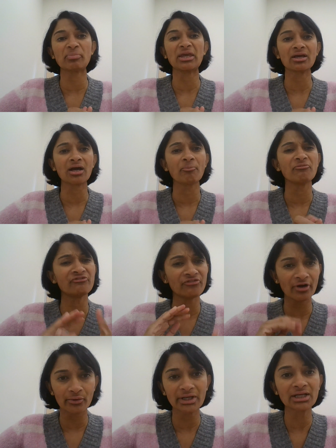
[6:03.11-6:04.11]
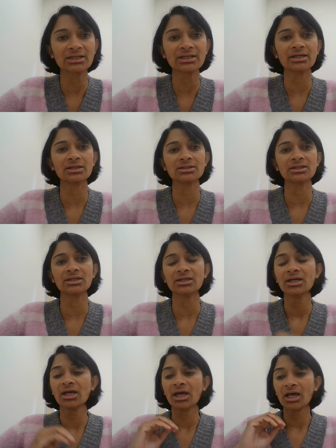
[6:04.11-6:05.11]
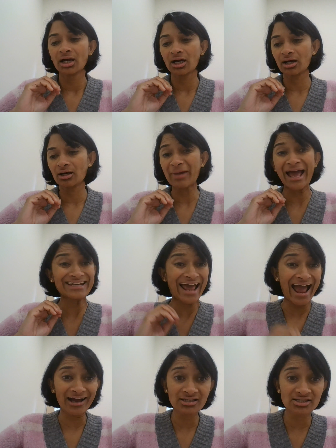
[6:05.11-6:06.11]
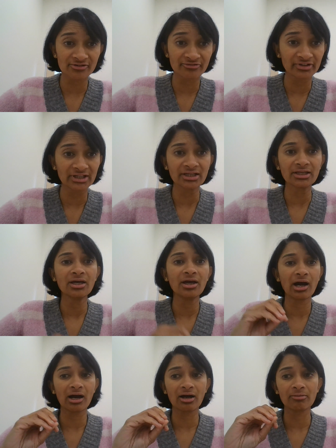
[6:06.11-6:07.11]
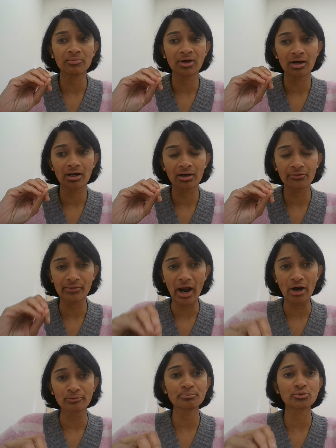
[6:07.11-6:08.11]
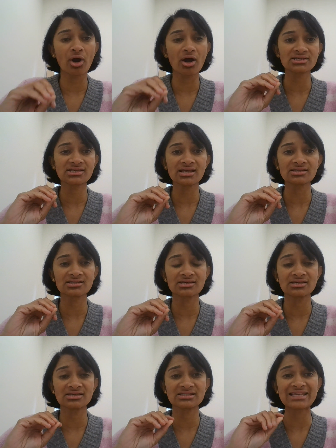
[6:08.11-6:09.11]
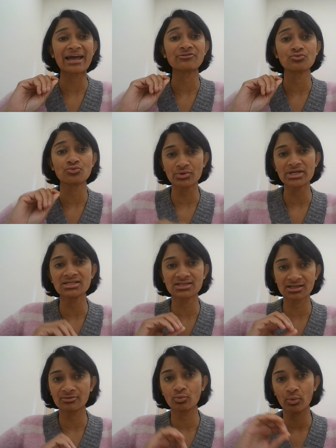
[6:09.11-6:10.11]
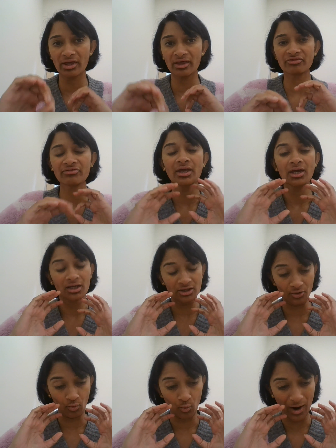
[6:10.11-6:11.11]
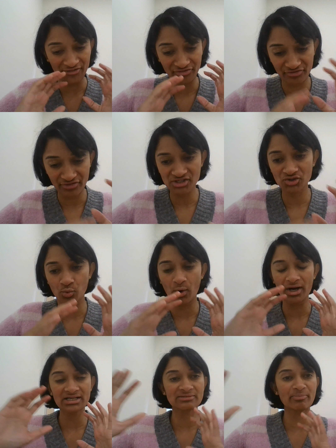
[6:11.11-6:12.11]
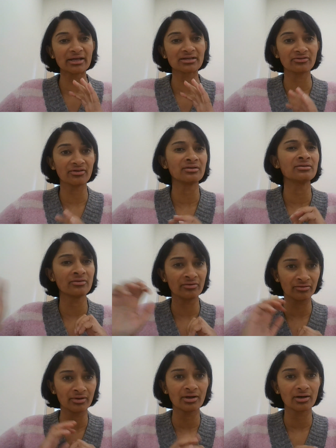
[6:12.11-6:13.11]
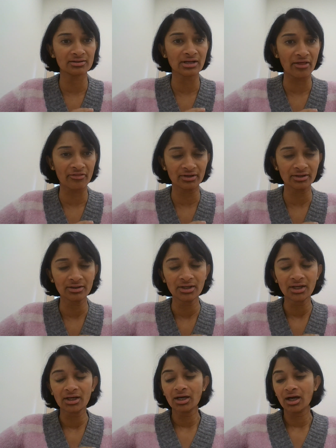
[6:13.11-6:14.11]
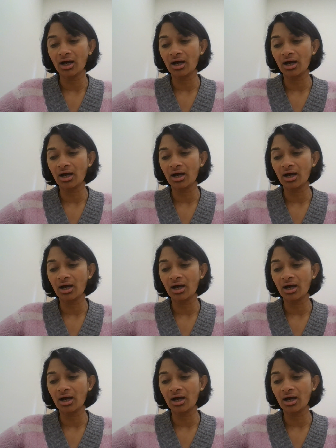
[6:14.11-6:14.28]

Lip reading: to speak up very clearly and actively around processes and reason with why this works better than another